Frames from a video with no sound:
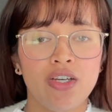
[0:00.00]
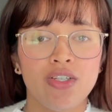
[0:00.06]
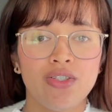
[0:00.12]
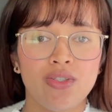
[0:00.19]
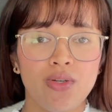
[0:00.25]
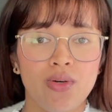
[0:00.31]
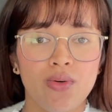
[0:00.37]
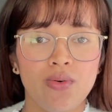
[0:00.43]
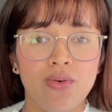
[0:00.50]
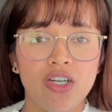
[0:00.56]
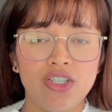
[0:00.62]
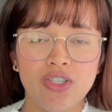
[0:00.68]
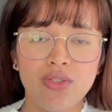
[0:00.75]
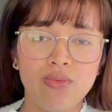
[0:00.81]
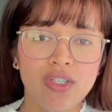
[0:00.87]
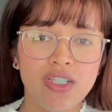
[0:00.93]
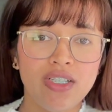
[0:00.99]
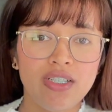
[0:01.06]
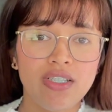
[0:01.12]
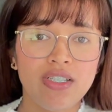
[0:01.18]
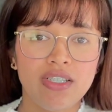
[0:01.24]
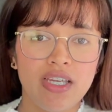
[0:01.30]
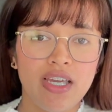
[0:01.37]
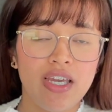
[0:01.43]
So I just want
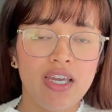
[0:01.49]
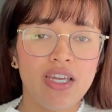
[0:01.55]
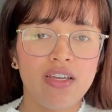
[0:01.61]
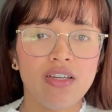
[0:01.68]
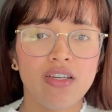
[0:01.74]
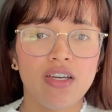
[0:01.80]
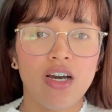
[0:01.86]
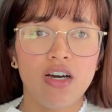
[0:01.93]
to say